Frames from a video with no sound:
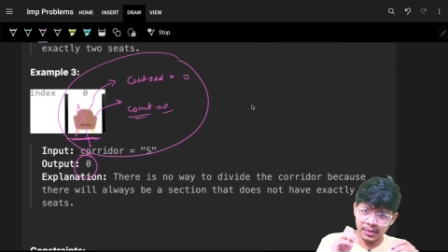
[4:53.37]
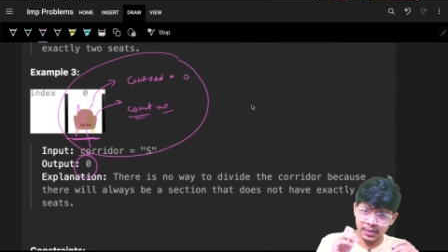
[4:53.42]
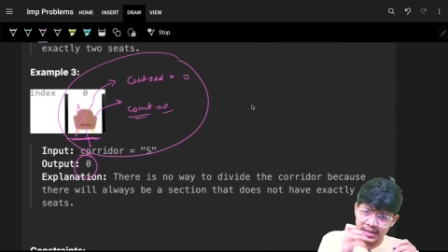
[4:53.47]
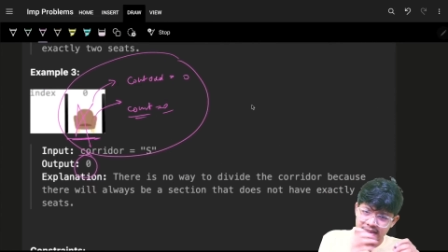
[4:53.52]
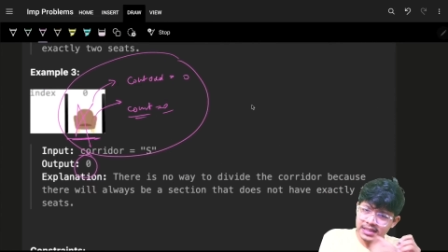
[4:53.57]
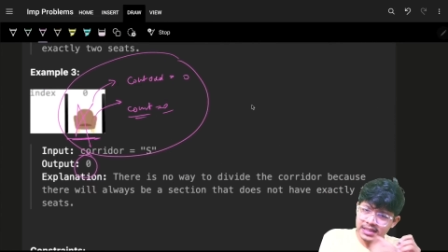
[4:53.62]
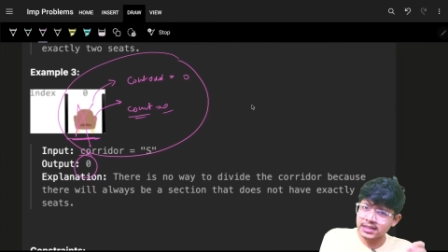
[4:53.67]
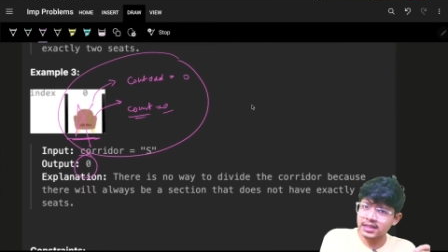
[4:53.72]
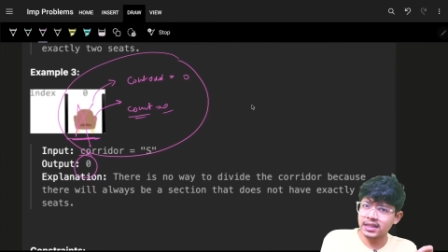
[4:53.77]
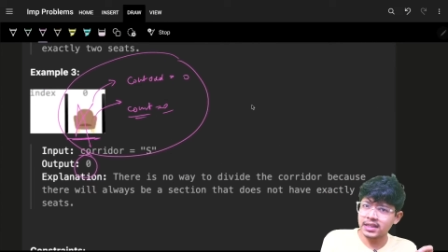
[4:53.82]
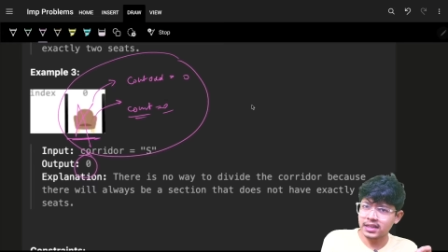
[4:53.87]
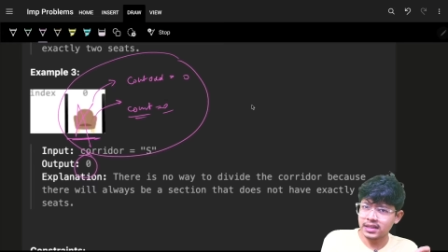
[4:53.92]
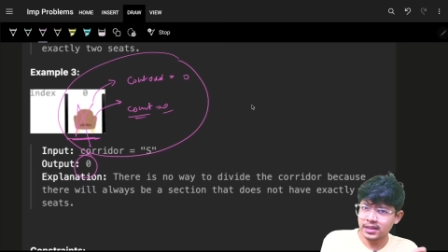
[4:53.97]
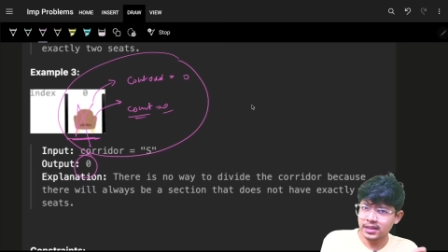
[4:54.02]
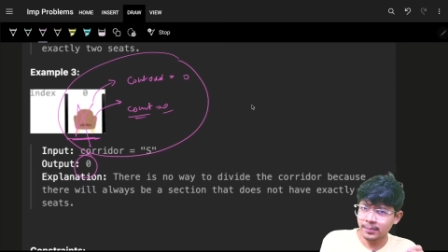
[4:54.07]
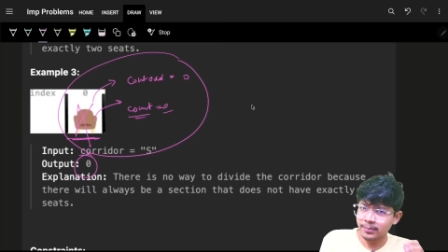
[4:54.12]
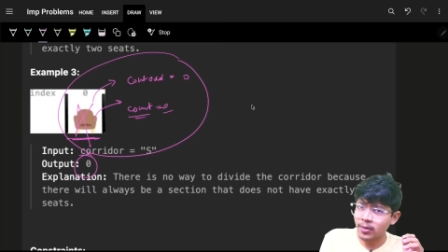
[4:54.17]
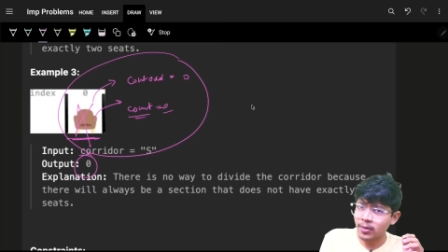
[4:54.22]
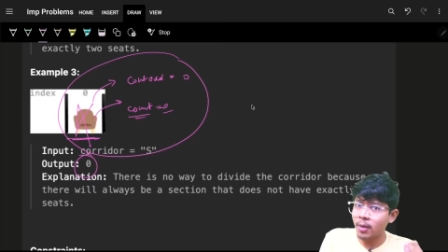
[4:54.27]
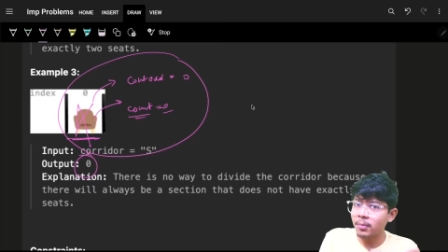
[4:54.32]
still the
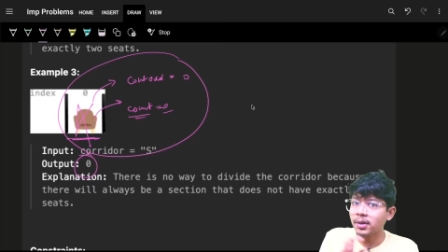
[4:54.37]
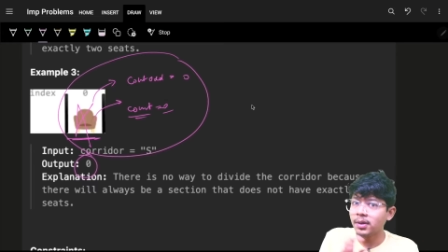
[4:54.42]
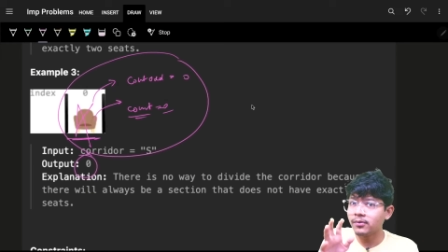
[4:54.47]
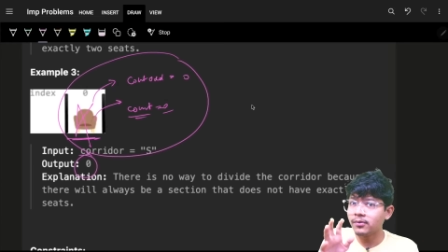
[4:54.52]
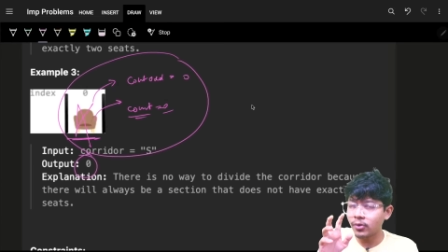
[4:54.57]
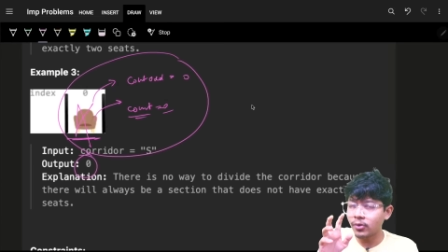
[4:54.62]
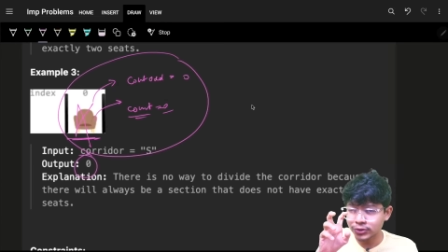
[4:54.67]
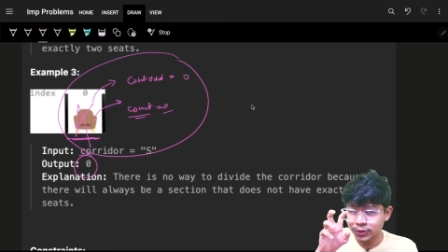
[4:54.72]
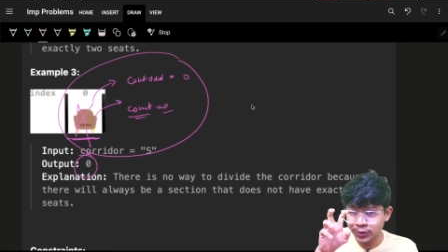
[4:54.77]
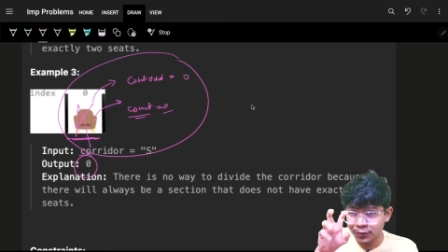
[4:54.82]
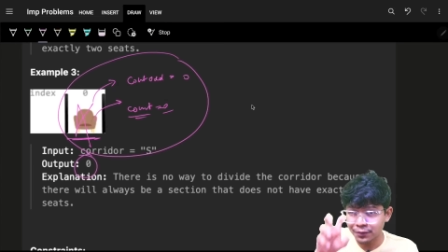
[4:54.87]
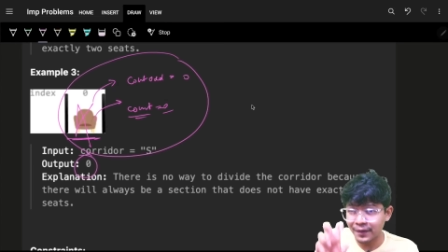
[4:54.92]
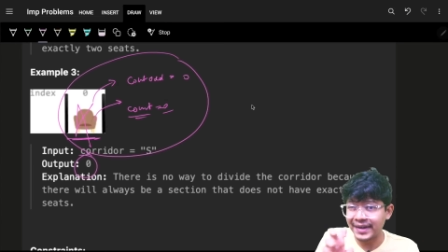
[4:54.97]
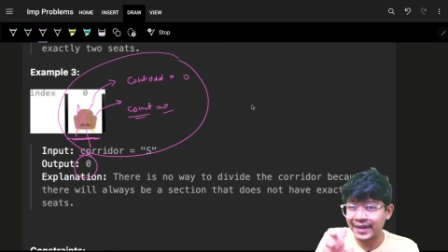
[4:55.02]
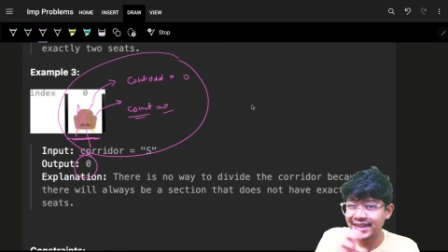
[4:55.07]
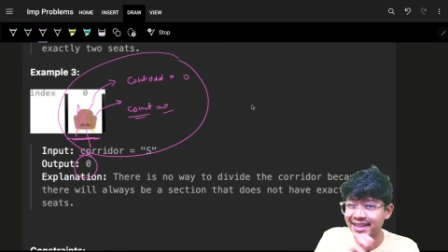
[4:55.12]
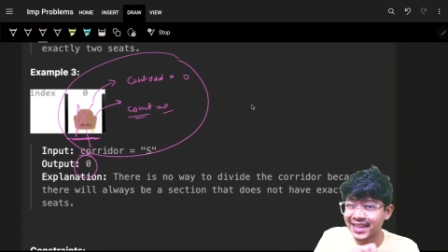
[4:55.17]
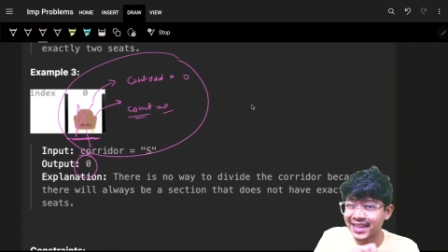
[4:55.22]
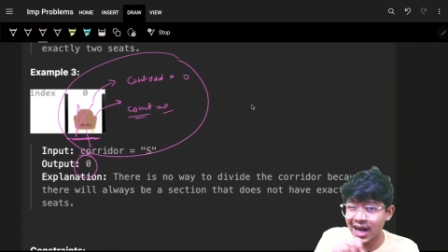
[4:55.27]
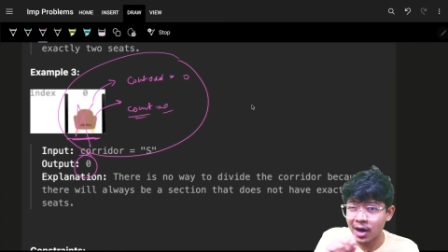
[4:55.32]
problem was to
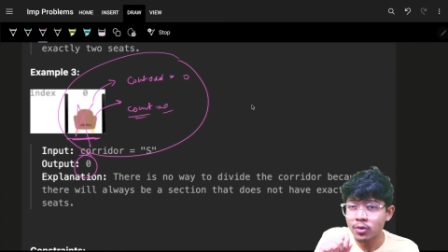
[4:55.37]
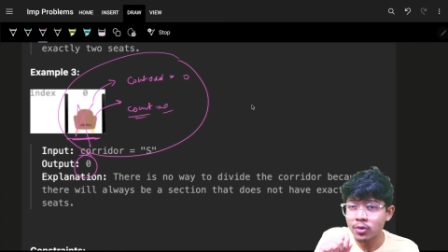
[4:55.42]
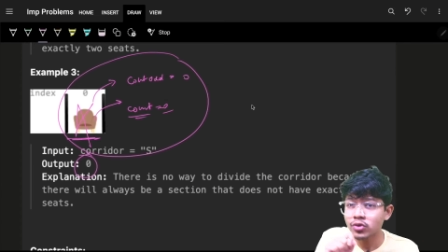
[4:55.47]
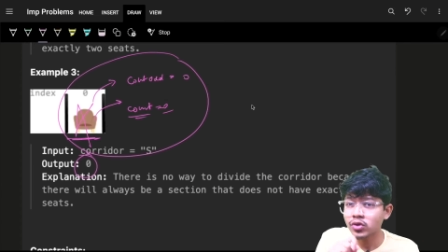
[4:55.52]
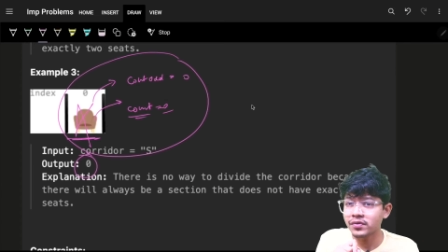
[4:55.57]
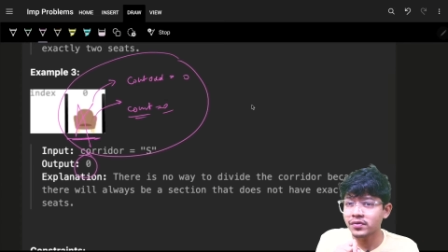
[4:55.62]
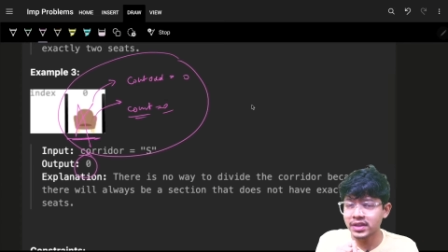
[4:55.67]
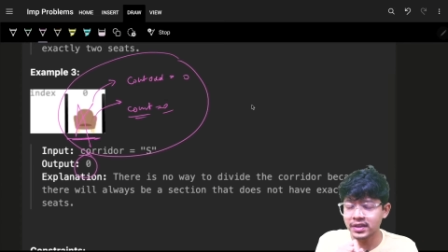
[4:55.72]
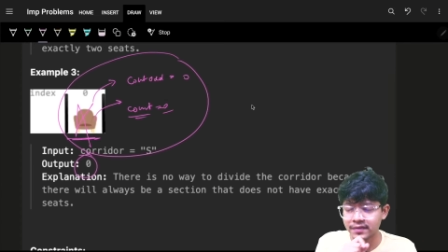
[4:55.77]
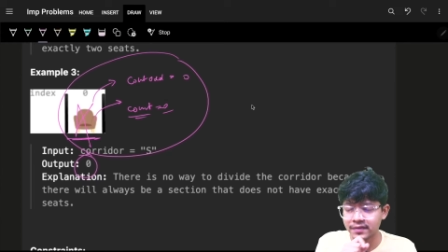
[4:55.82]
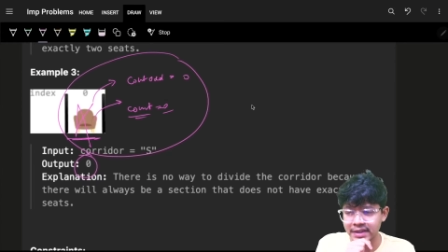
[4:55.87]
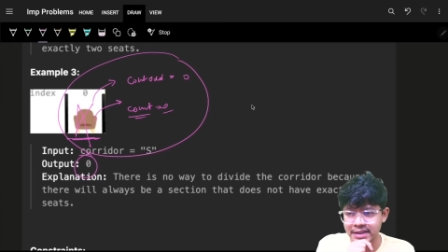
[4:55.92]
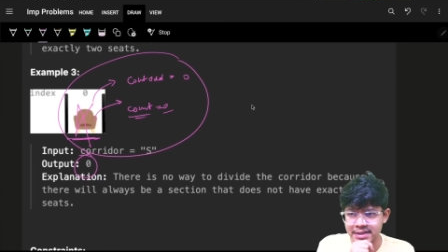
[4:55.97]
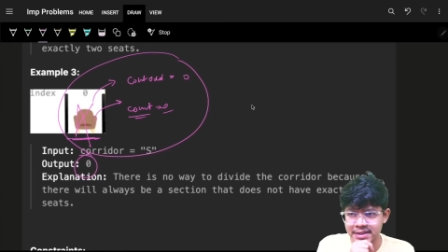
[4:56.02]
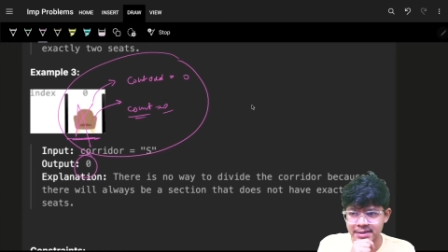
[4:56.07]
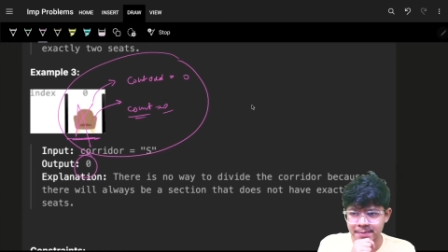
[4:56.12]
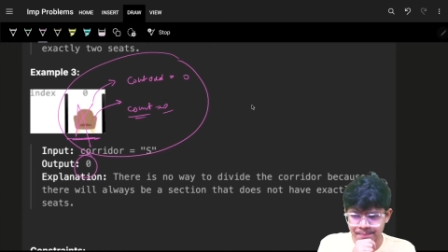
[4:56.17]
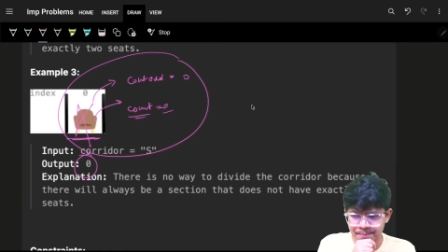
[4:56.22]
find the count of the ways.